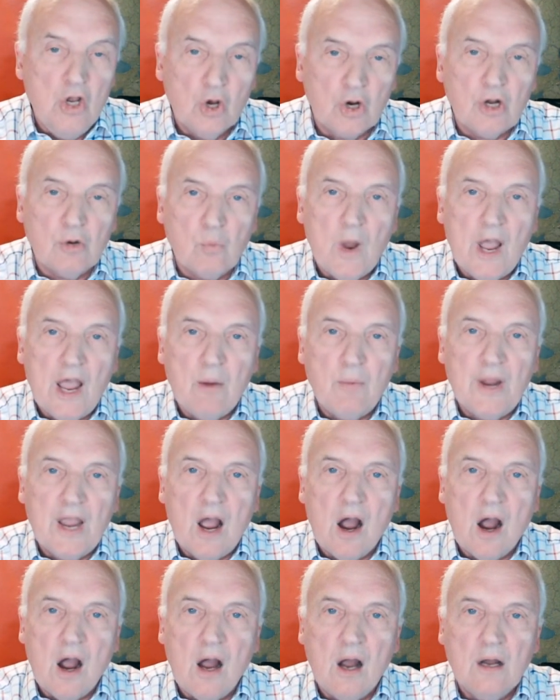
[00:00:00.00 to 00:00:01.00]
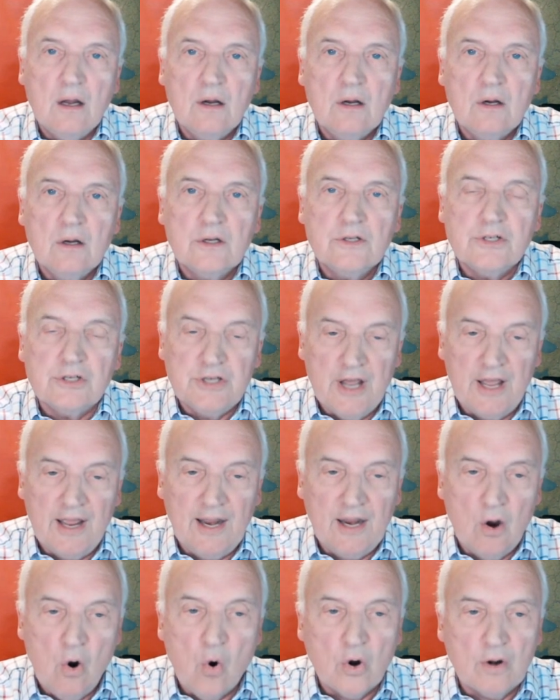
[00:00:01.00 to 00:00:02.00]
Look at where we are
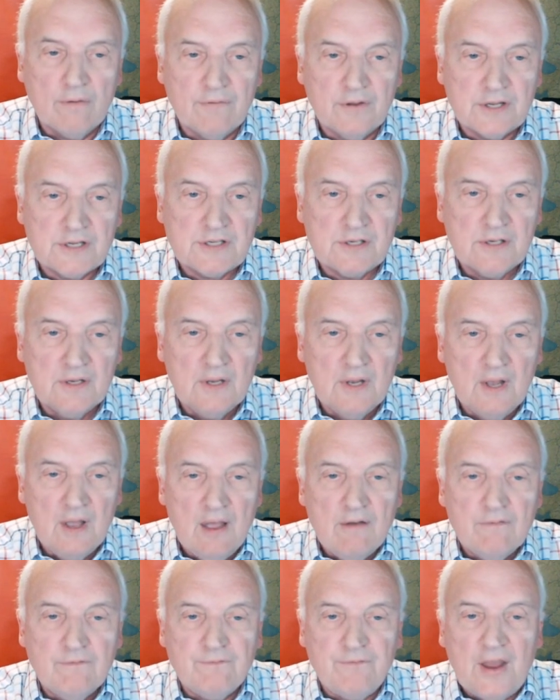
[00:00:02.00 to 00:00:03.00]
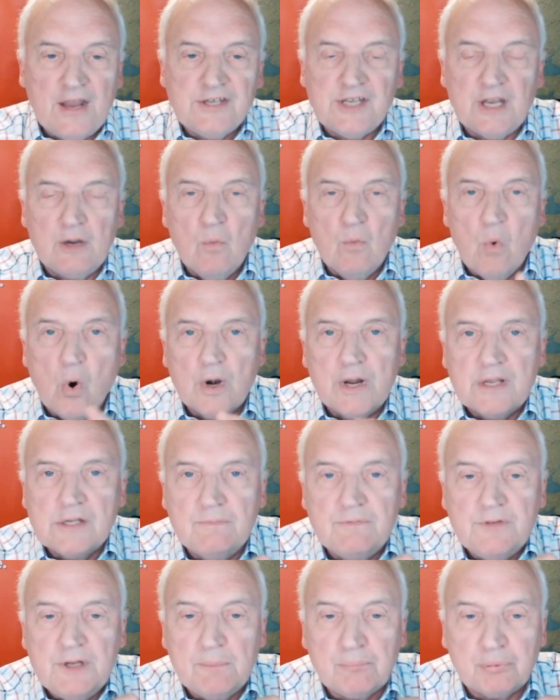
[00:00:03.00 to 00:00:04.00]
today, all of us, facing
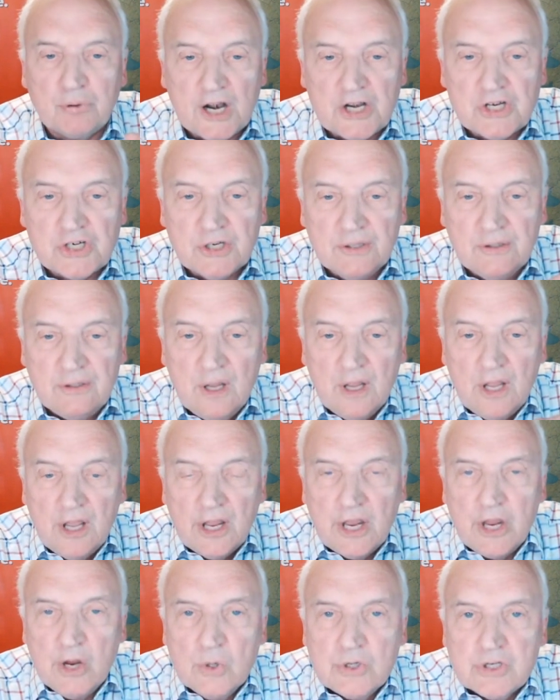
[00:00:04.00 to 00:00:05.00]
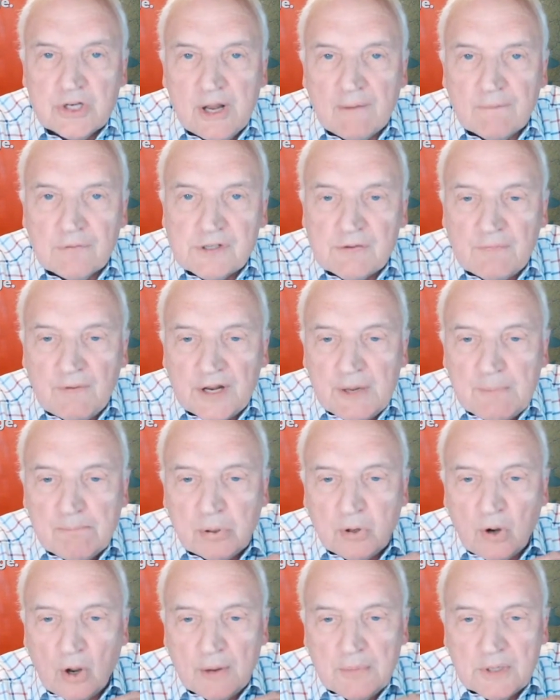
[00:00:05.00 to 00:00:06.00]
warnings of depression, huge levels of
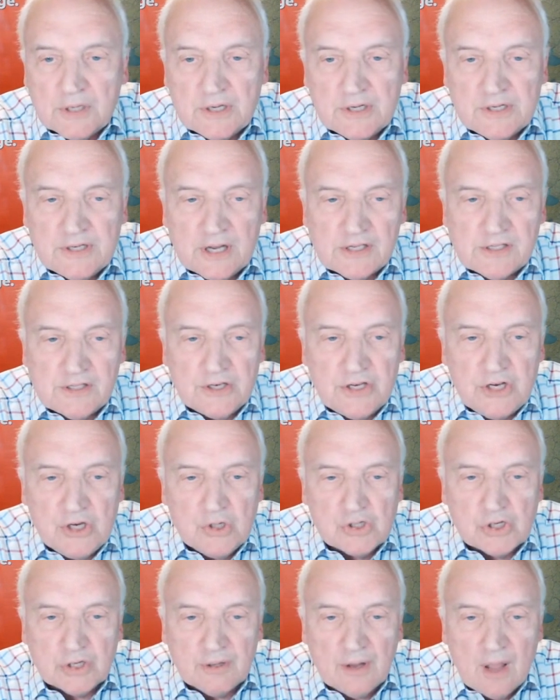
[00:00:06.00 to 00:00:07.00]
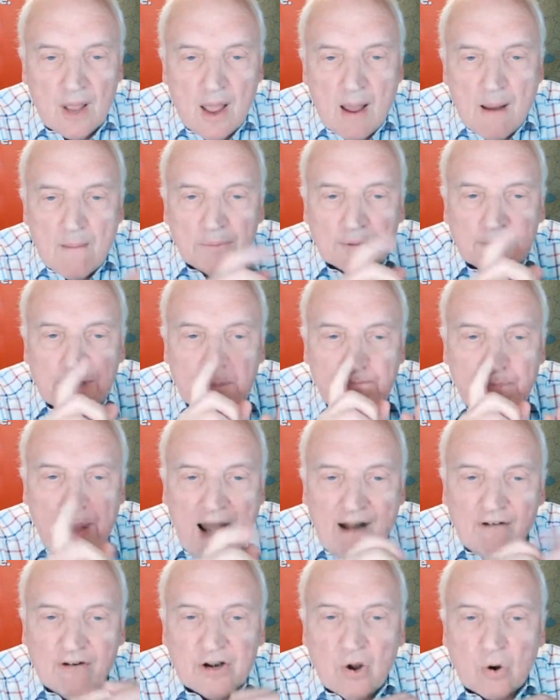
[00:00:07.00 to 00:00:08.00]
unemployment and destitution, but the
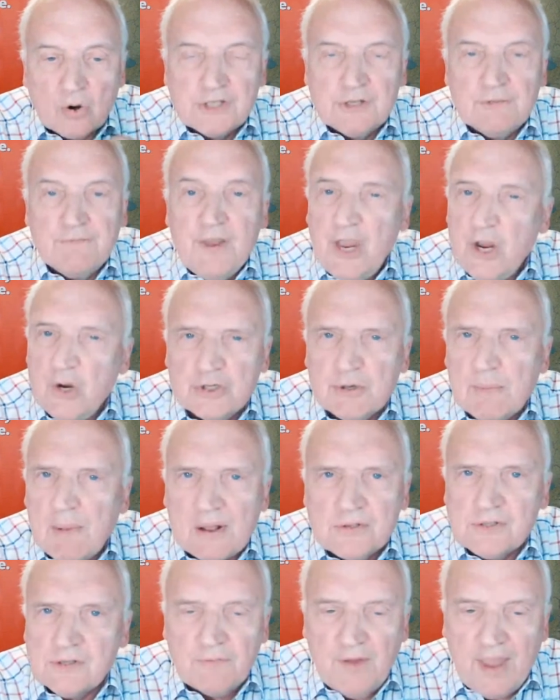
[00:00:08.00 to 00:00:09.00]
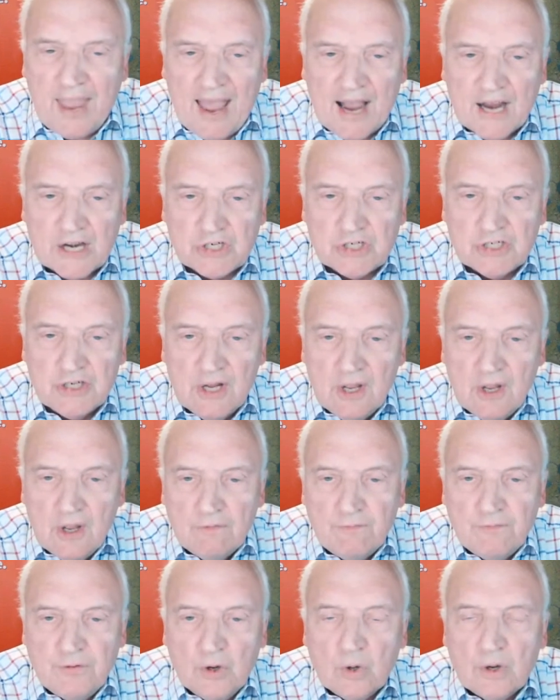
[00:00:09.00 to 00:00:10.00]
paradox of huge amounts of cash
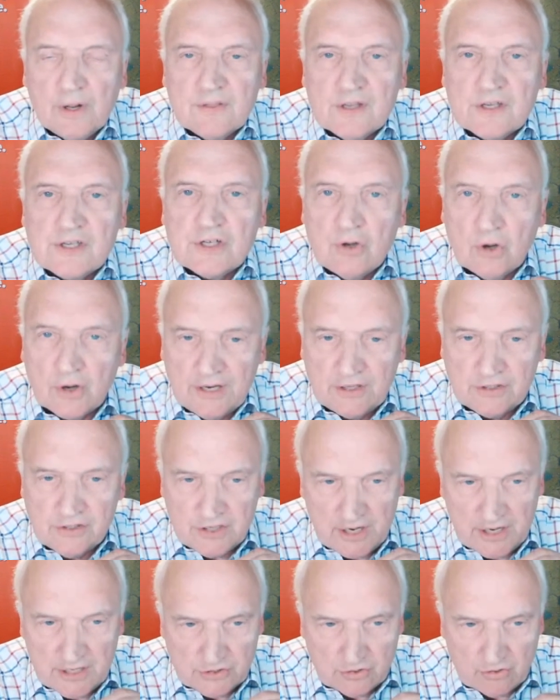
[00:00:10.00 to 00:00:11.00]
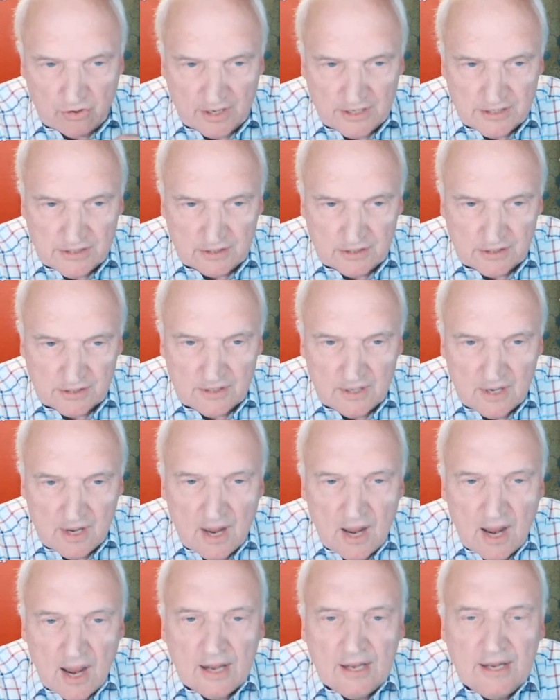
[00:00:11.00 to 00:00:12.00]
fueling the stock exchange
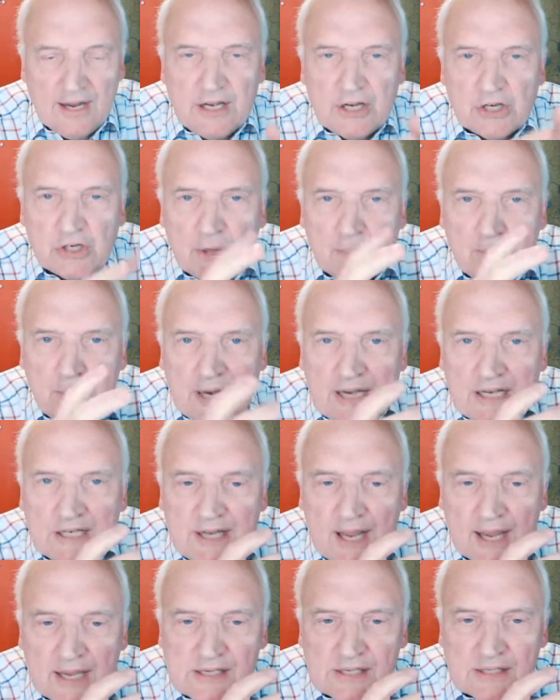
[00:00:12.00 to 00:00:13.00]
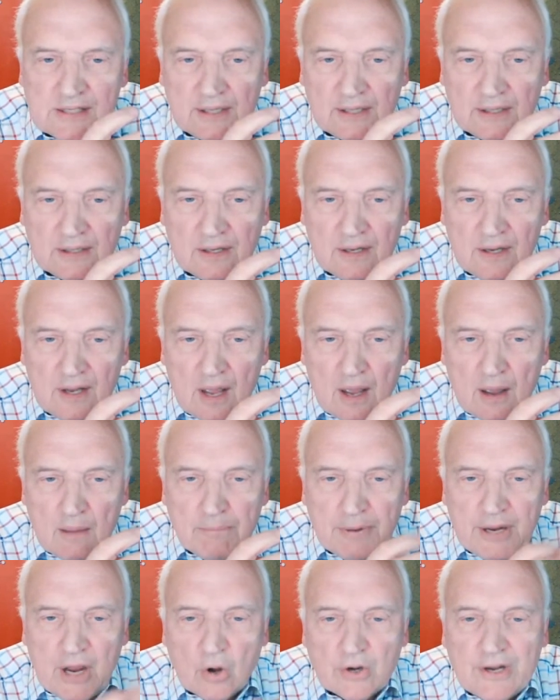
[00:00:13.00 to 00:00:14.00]
crisis. Leadership being tested
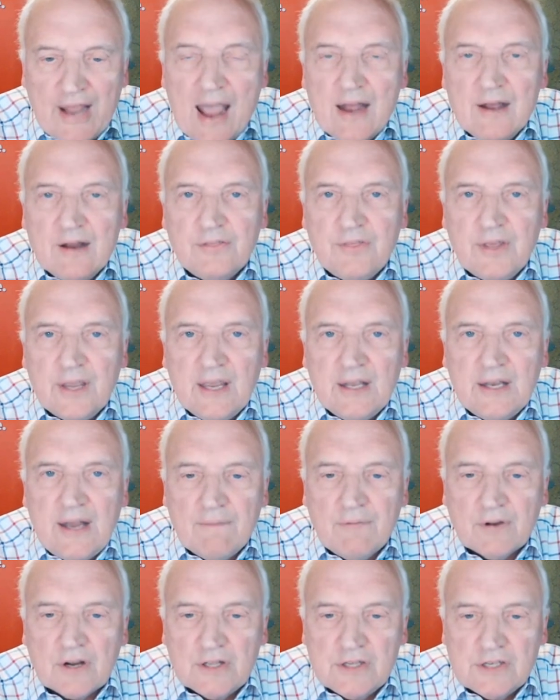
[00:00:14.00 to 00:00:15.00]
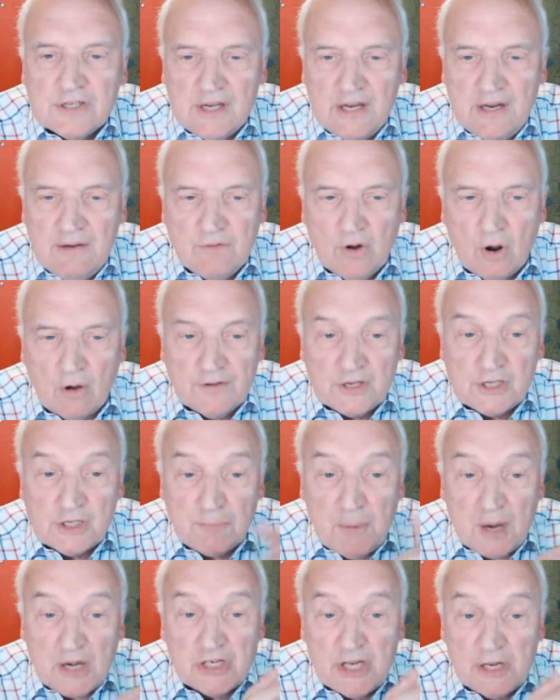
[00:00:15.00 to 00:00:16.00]
beyond anything it ever conceived of,
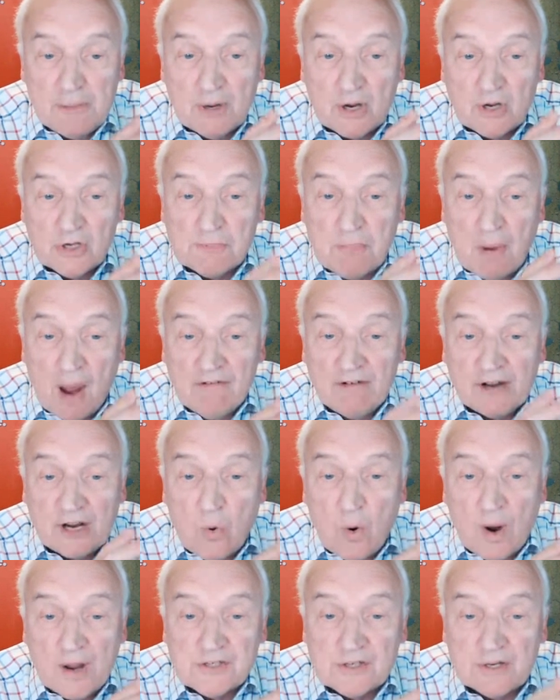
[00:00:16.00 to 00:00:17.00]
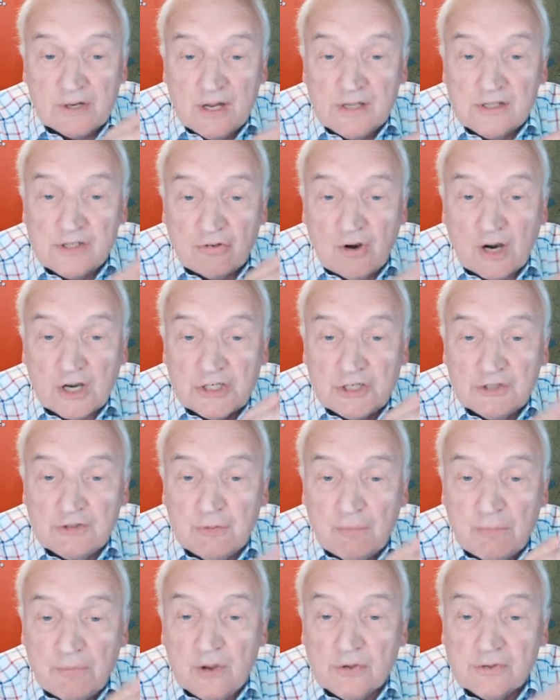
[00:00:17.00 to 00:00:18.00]
especially because by request and
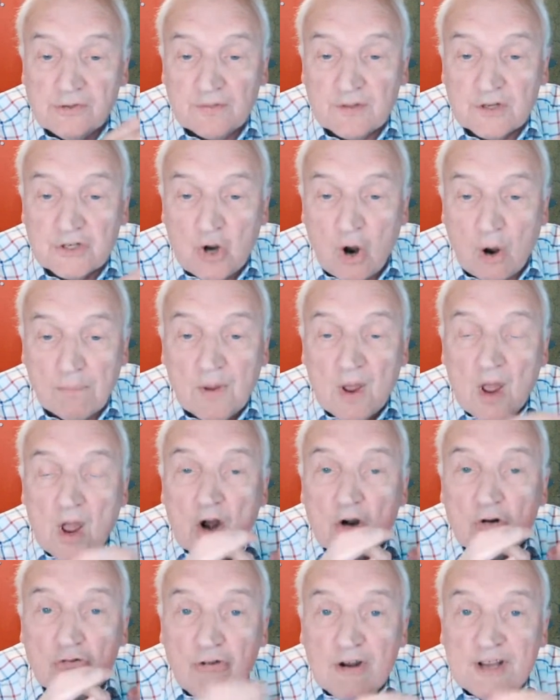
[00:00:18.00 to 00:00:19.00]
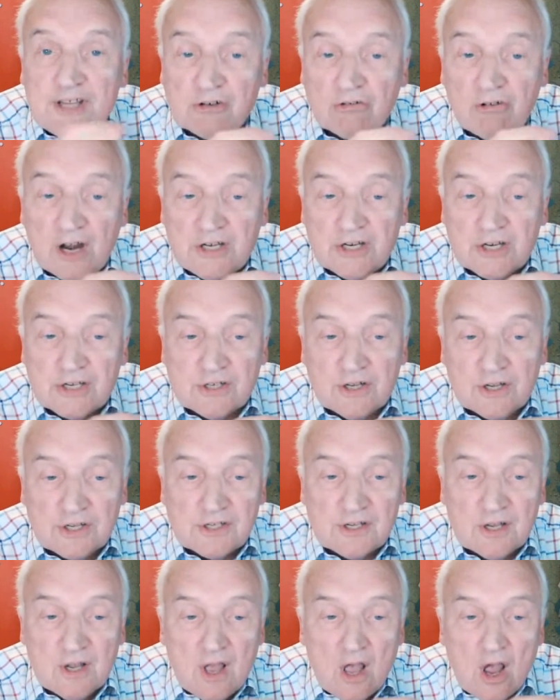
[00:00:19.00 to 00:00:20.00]
instructions from those at the top, risk
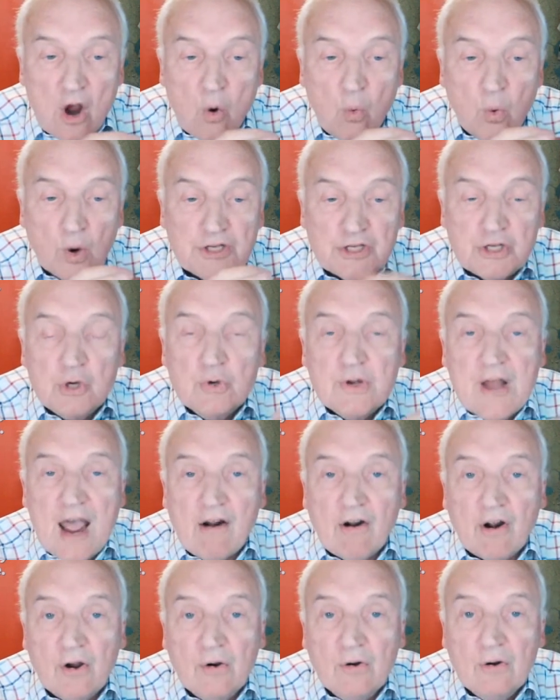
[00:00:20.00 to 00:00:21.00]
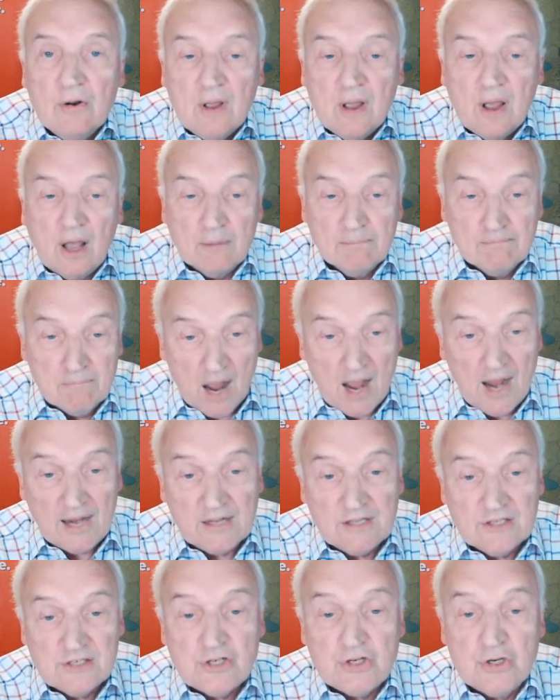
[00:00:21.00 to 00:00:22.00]
registers were too narrow and
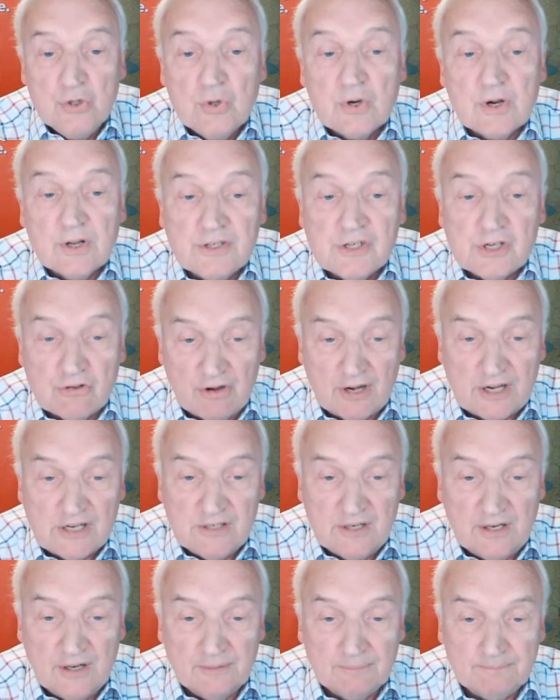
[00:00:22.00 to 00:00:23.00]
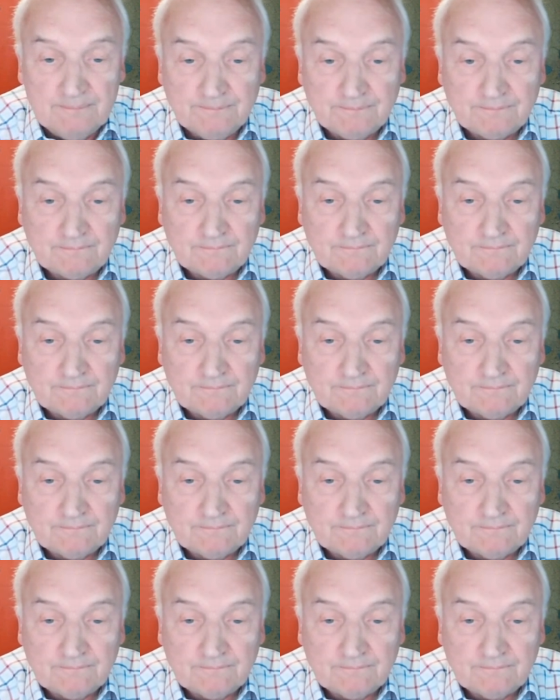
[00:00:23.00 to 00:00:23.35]
minds too constricted.